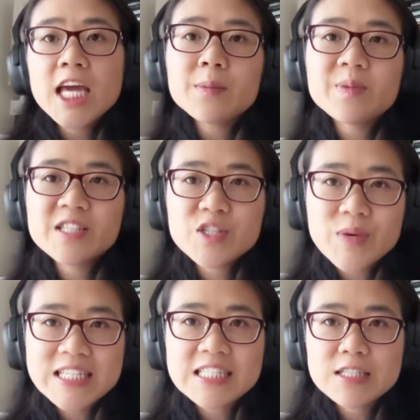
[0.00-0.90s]
a
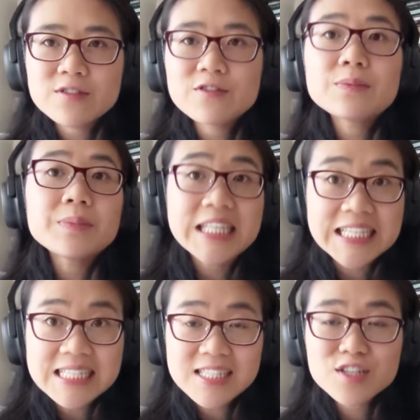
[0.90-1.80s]
persuasive
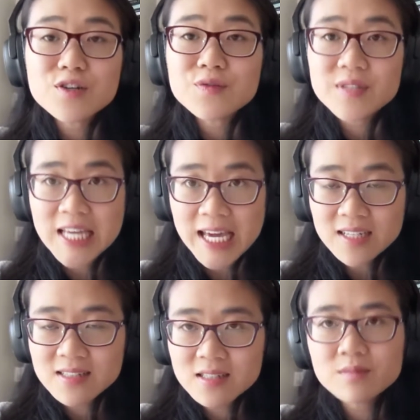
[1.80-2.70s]
piece of
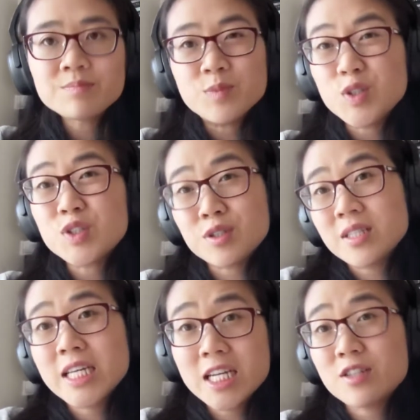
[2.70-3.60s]
text,
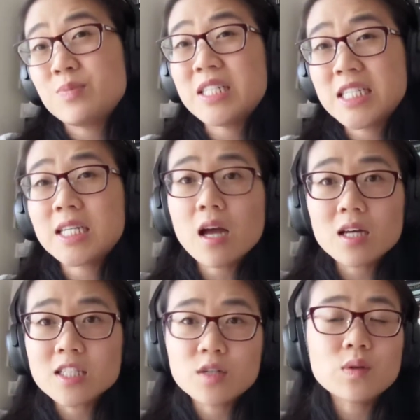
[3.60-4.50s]
usually an opinion
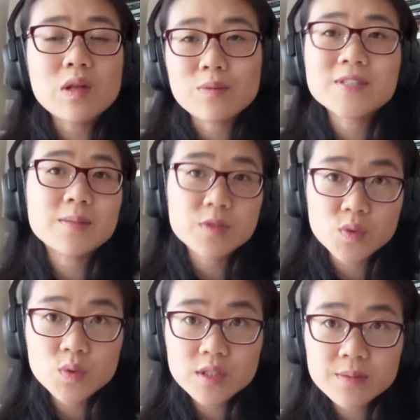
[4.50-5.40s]
article of some
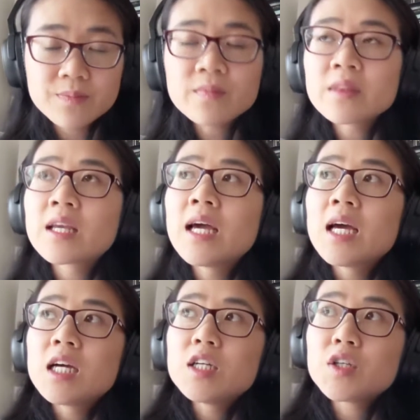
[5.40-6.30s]
sort,
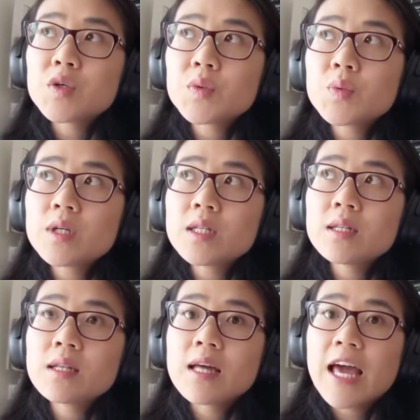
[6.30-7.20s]
you
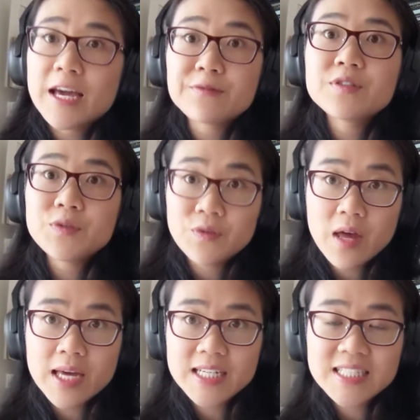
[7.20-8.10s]
will have to
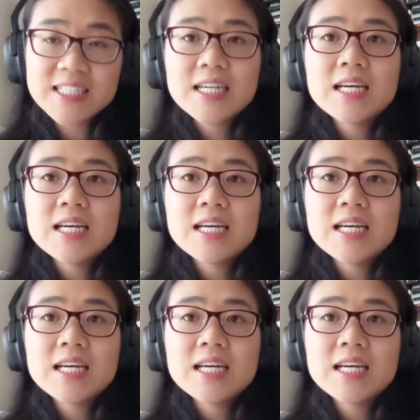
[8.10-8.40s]
find